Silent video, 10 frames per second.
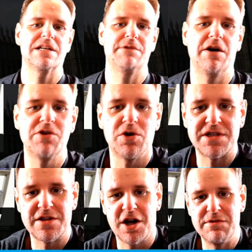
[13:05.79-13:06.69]
Let me know yours
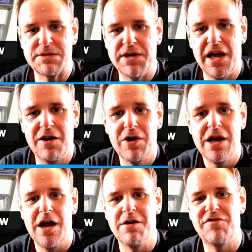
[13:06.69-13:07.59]
in the comments below.
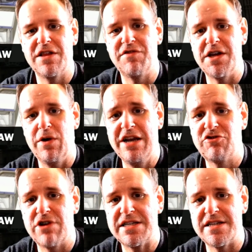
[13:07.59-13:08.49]
Hope you found the video
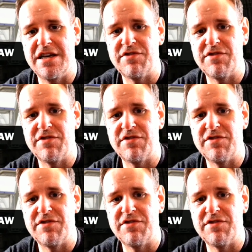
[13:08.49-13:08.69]
interesting.